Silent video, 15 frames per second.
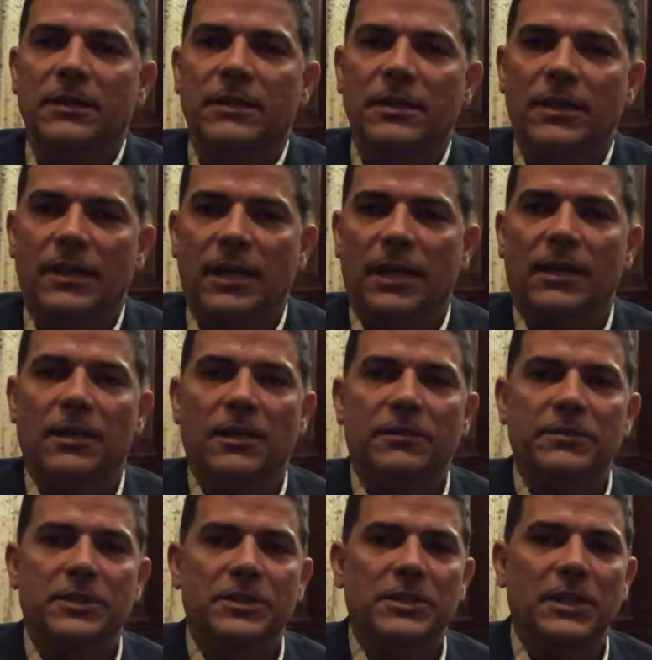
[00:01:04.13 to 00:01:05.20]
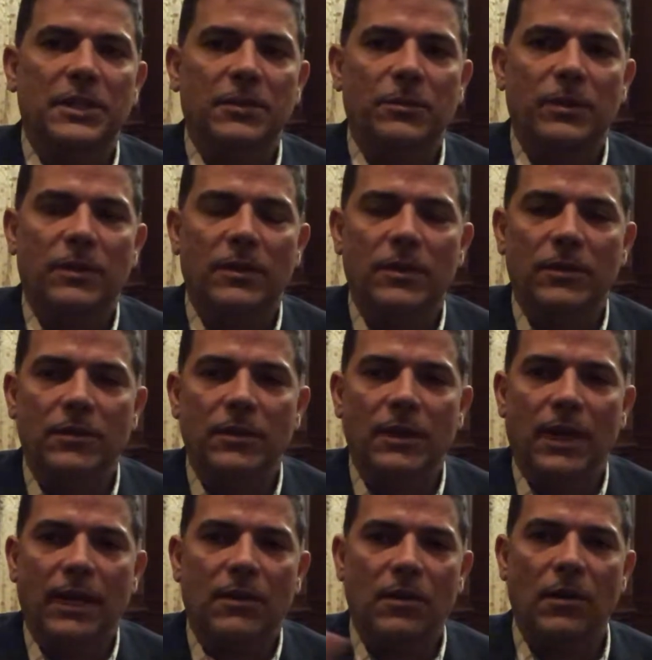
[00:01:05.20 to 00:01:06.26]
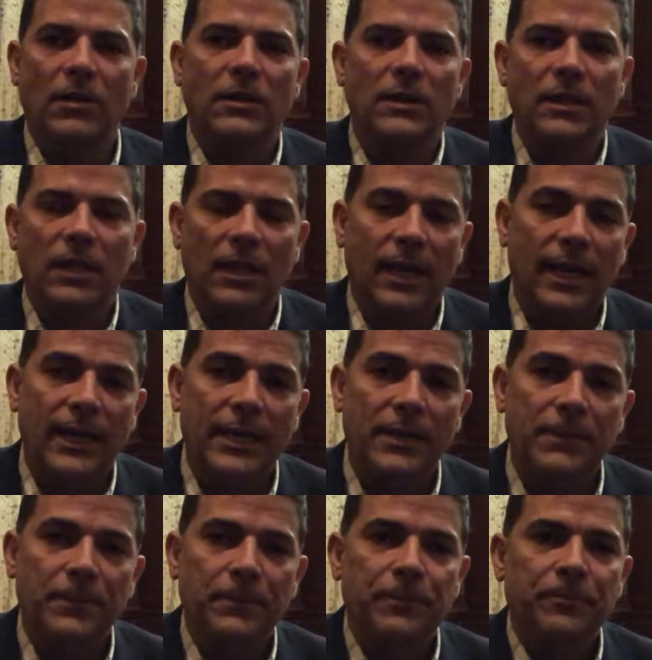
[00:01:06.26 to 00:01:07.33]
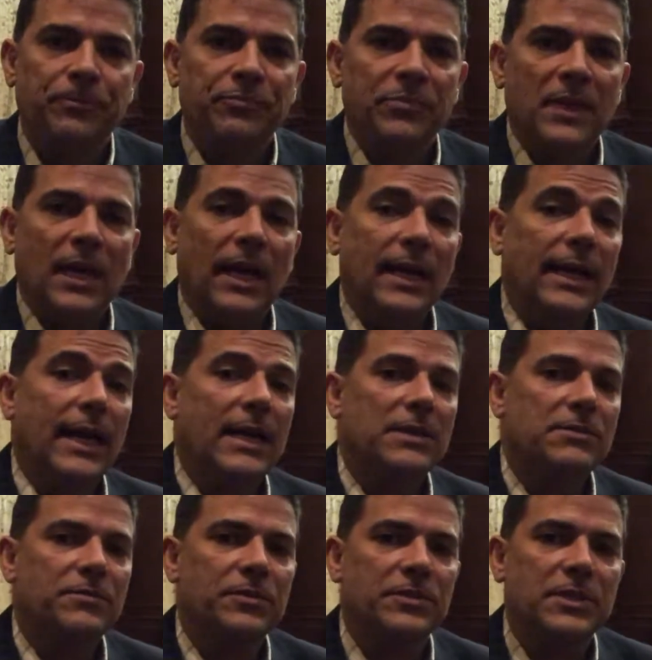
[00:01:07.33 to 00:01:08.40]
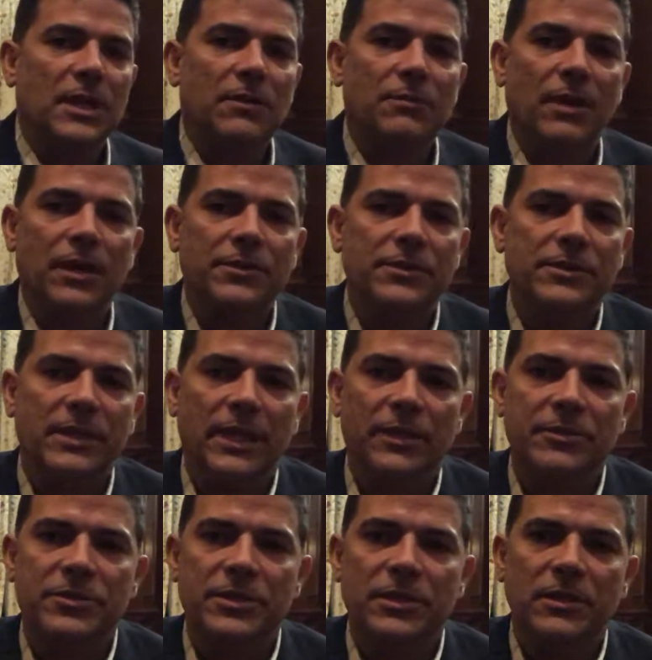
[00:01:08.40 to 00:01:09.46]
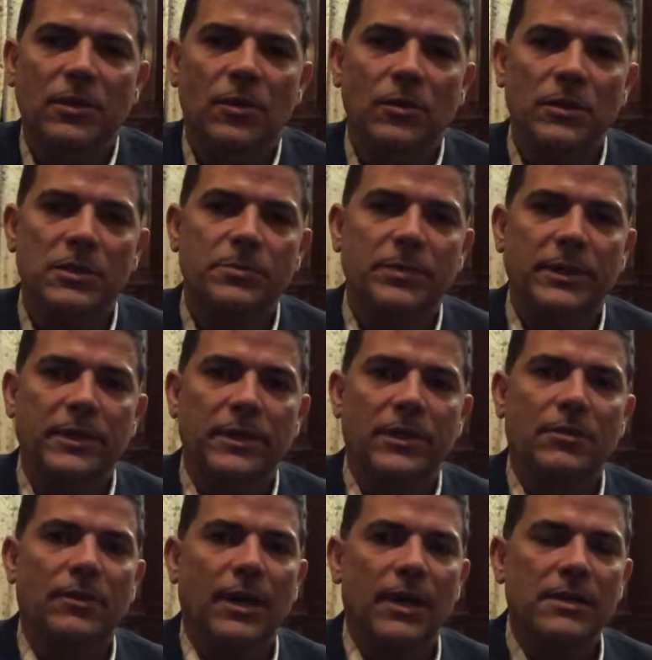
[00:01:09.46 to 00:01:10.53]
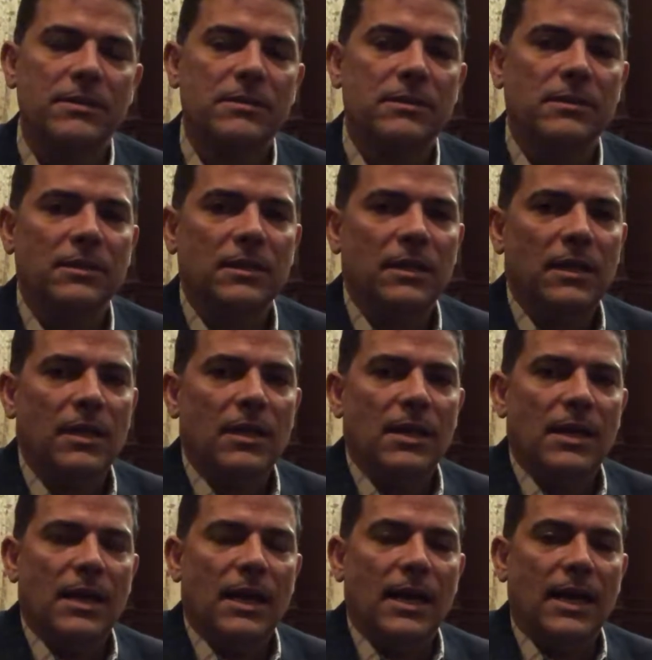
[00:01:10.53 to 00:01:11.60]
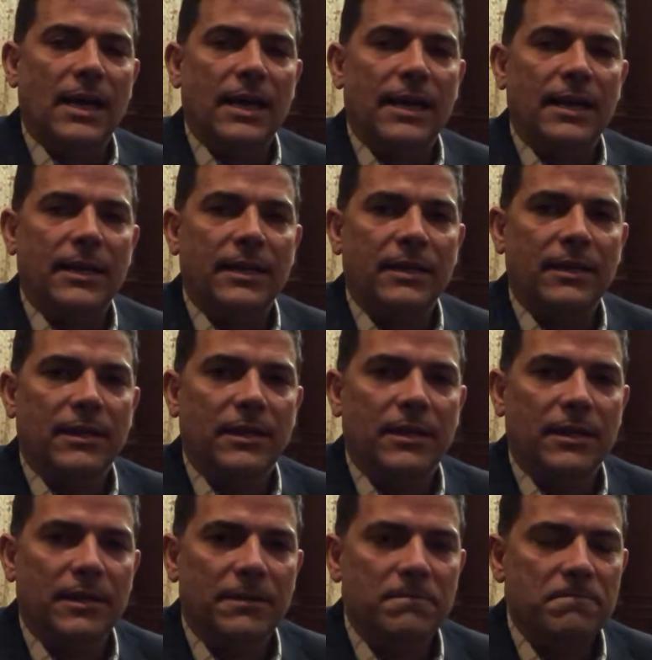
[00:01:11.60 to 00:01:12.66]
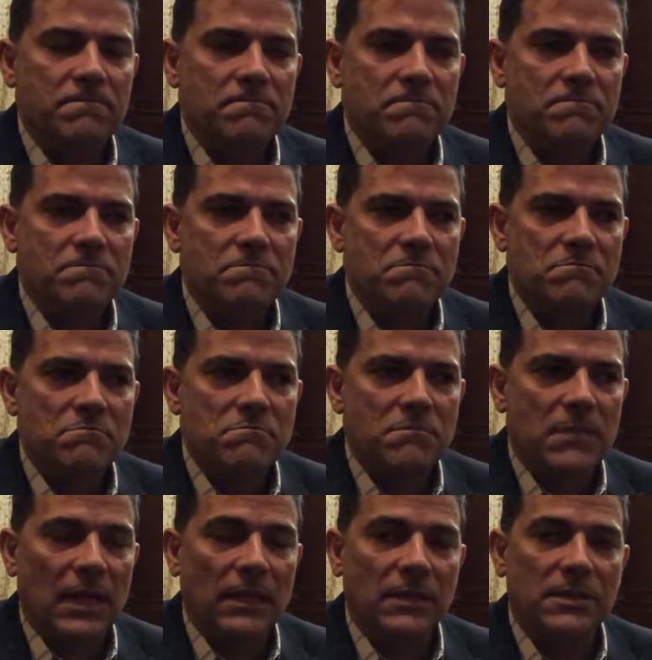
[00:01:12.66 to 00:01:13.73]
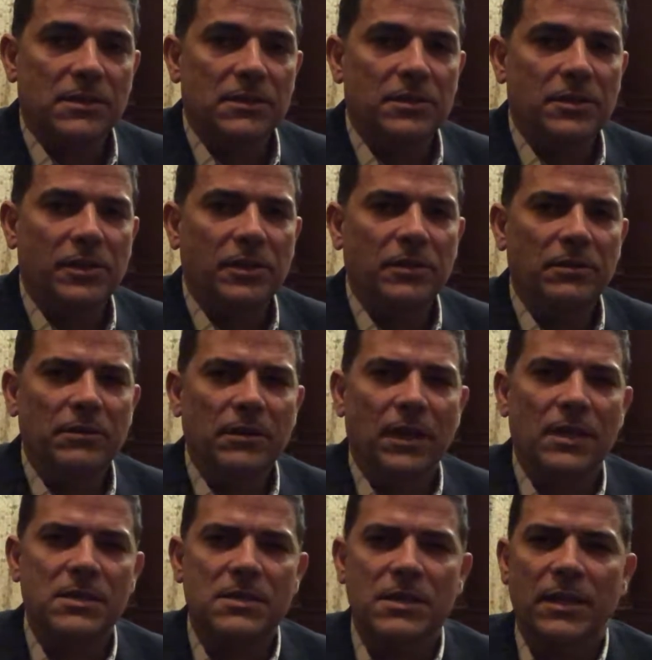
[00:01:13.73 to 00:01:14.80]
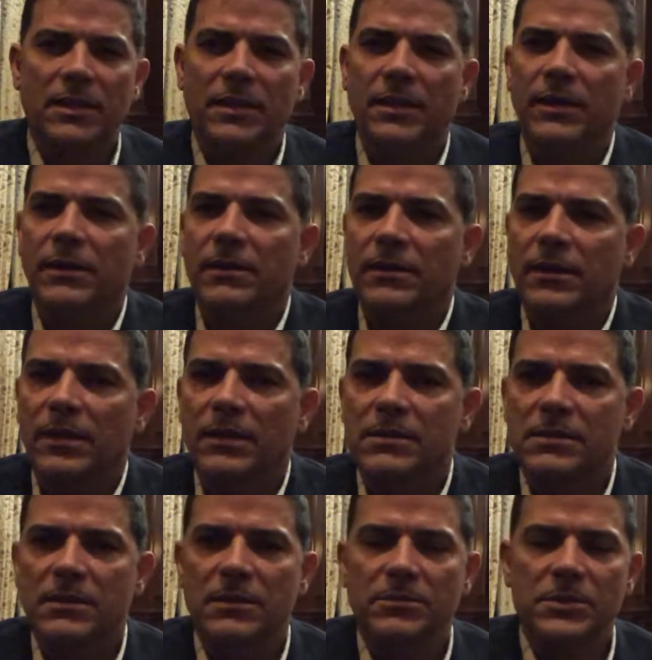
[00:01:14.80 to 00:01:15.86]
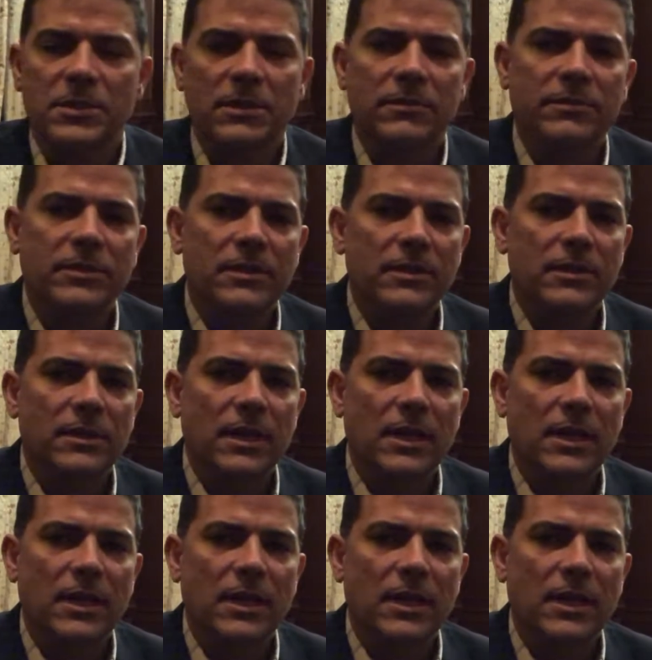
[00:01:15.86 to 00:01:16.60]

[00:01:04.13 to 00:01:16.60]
and I'd love to share with you. I call in the light. I ask for John Rogers' energy, Holy Spirit, Christ. I listen to you. I sit there as an observer,